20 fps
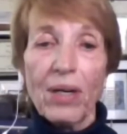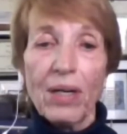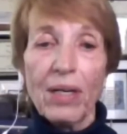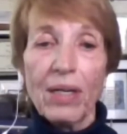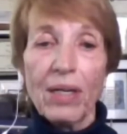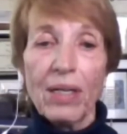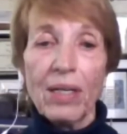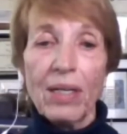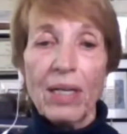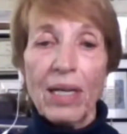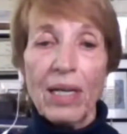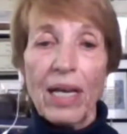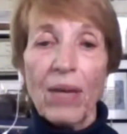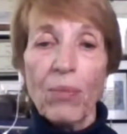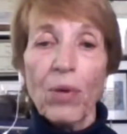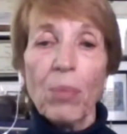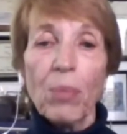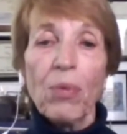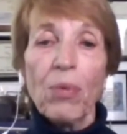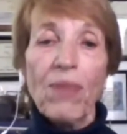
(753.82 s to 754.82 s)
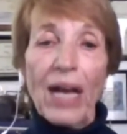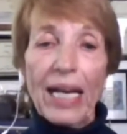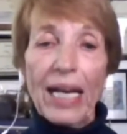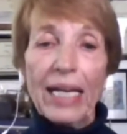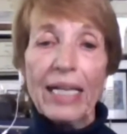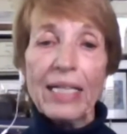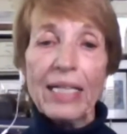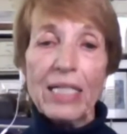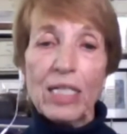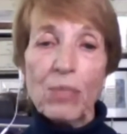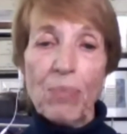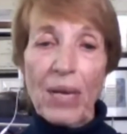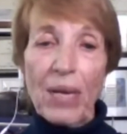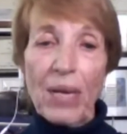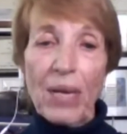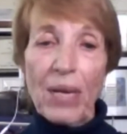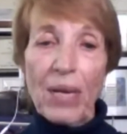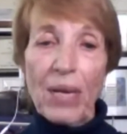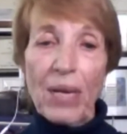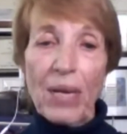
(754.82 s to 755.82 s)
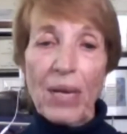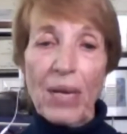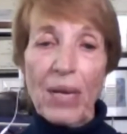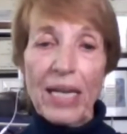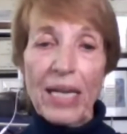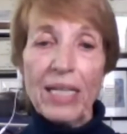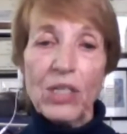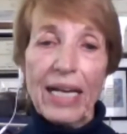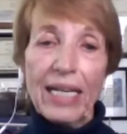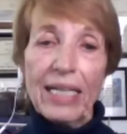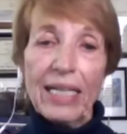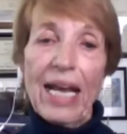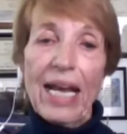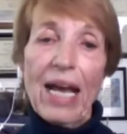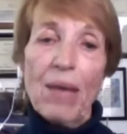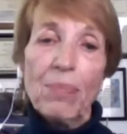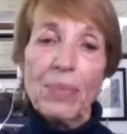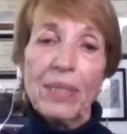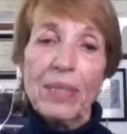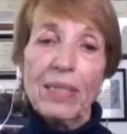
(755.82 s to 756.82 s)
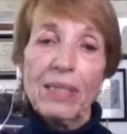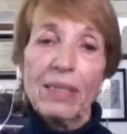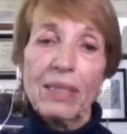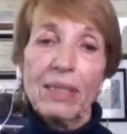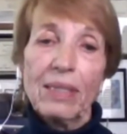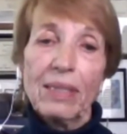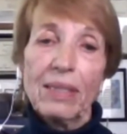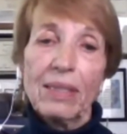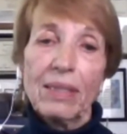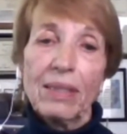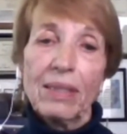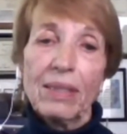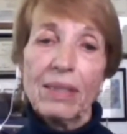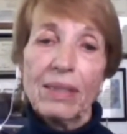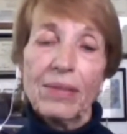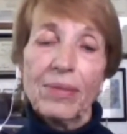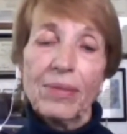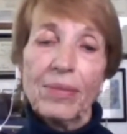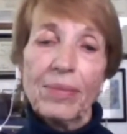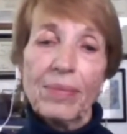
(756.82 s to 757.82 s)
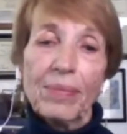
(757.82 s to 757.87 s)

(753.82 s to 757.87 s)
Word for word: their own power, and we're providing a space in which that can happen.